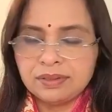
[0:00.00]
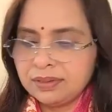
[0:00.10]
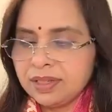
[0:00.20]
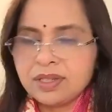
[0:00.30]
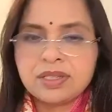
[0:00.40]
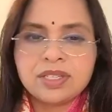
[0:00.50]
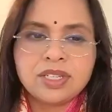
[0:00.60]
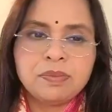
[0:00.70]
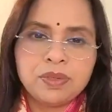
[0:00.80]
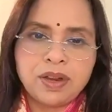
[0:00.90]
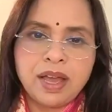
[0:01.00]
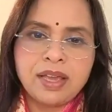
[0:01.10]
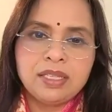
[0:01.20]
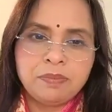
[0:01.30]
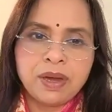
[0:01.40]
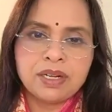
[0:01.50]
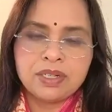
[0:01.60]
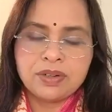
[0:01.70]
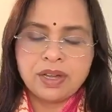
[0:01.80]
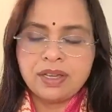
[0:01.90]
this chipped rice,
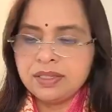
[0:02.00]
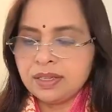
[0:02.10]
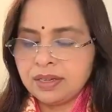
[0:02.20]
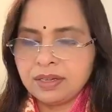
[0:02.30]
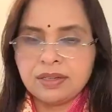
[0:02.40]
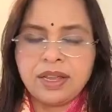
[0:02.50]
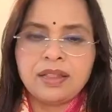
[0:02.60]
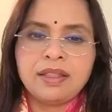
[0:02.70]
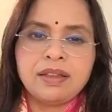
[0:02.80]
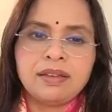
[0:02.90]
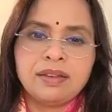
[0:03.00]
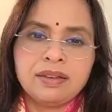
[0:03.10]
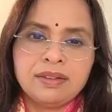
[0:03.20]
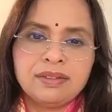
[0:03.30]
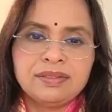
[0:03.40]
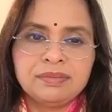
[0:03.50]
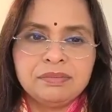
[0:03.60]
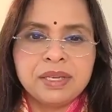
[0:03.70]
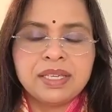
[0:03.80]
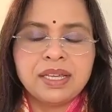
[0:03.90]
parched rice, and then
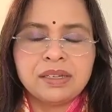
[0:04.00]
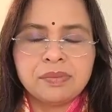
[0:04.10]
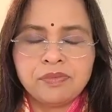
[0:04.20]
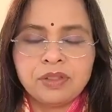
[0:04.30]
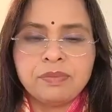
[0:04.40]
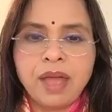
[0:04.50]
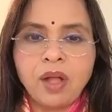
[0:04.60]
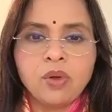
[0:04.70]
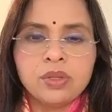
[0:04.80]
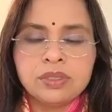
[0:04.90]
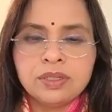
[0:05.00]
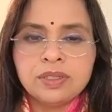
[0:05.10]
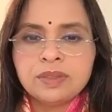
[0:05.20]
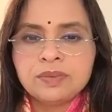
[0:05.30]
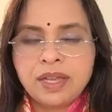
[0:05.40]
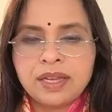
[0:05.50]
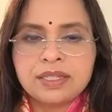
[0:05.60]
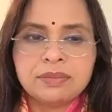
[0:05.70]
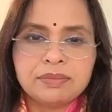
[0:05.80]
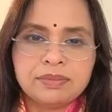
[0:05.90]
mixing it up with mangoes and
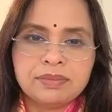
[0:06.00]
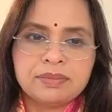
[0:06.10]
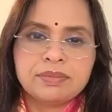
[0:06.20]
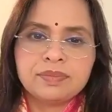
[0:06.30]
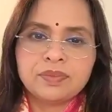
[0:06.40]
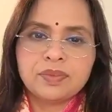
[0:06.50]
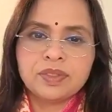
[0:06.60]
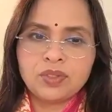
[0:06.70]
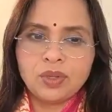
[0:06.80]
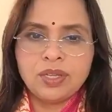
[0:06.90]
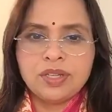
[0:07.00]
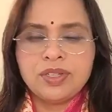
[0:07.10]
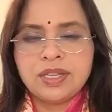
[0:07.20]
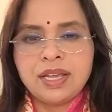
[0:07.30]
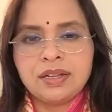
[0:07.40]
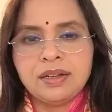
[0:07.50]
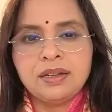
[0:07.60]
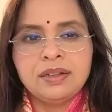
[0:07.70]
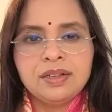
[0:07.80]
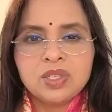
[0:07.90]
some sandesh is like a
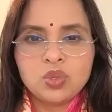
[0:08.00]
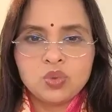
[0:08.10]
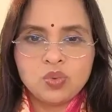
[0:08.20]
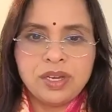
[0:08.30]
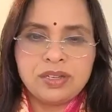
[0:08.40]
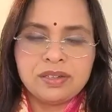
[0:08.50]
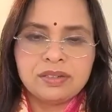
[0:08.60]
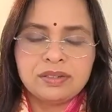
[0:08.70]
sweet.